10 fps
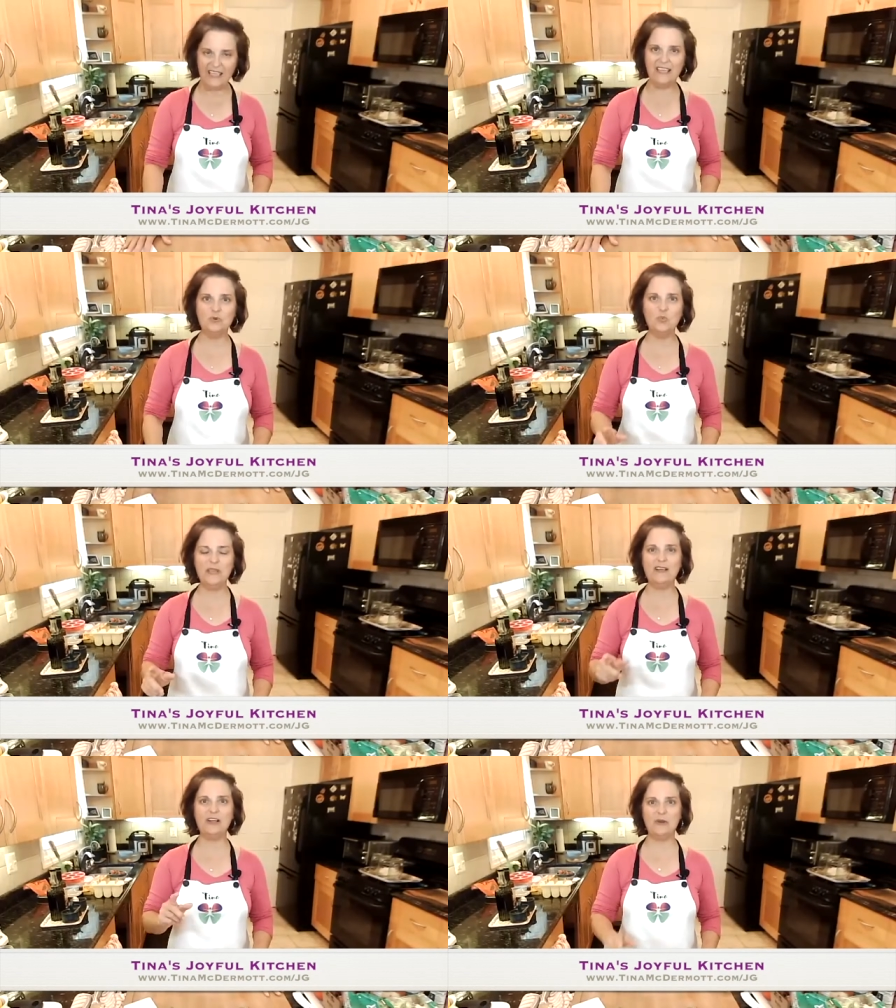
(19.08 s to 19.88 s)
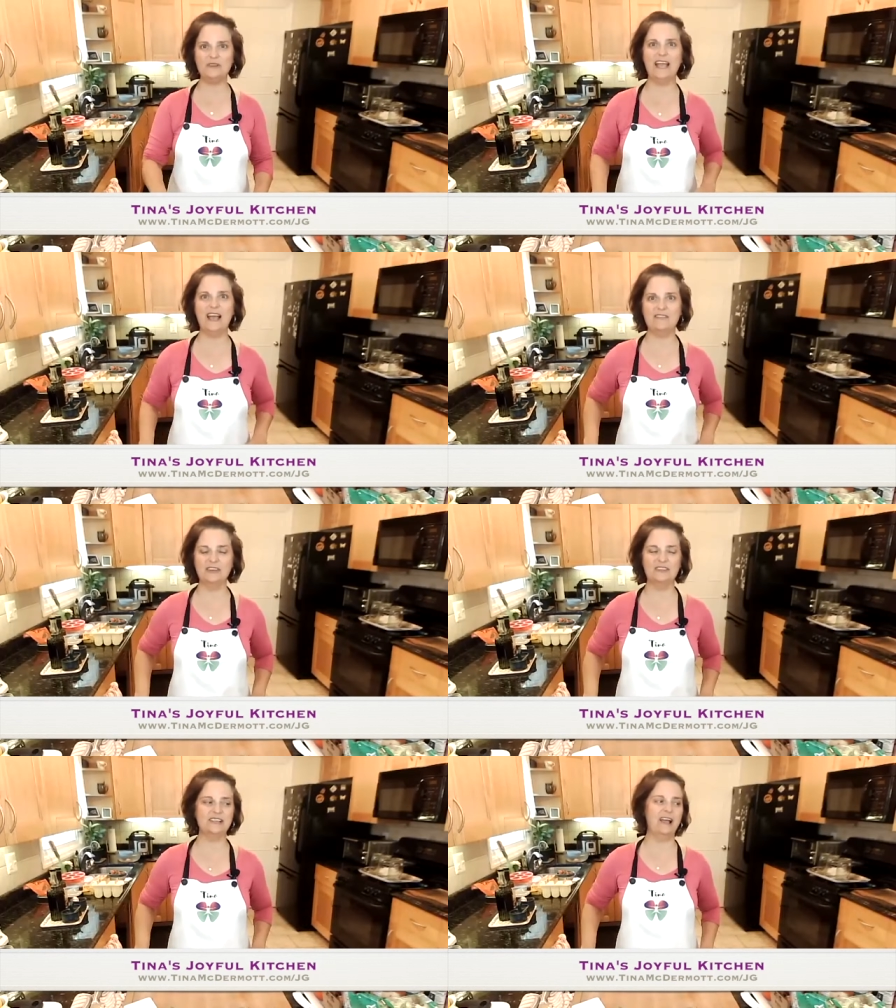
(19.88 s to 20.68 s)
And we are going to have a
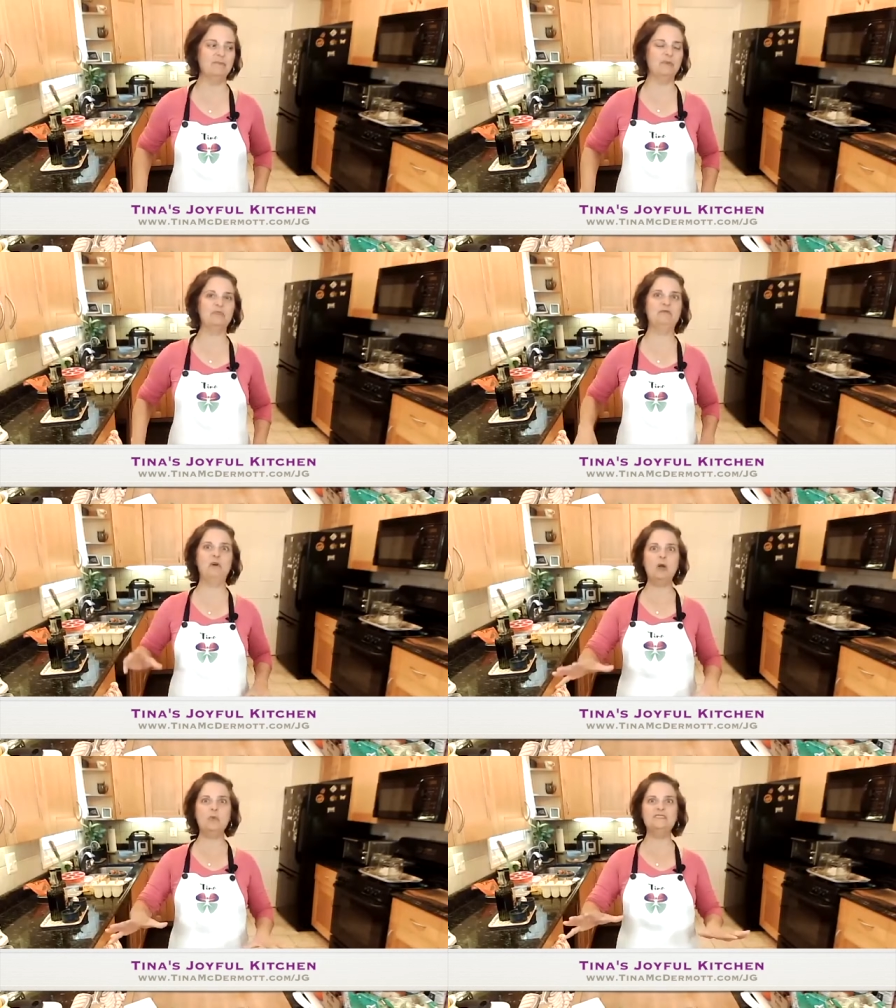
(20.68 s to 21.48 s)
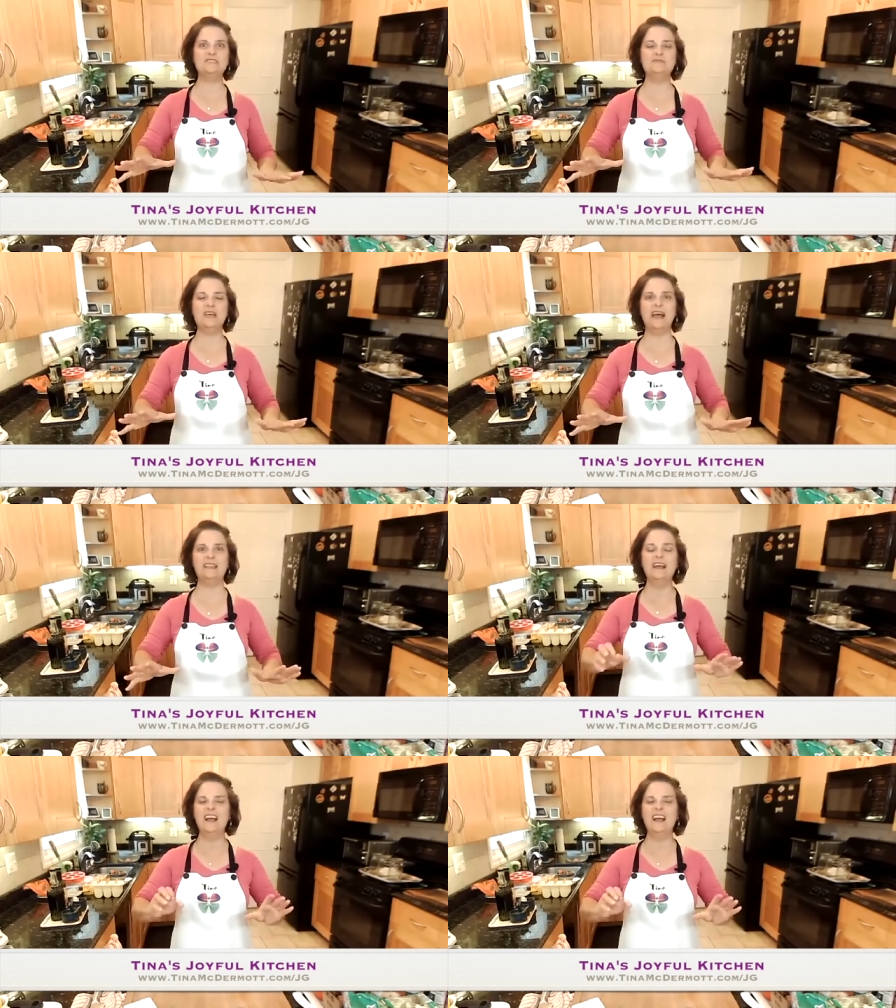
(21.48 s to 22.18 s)
good time. But before we do that,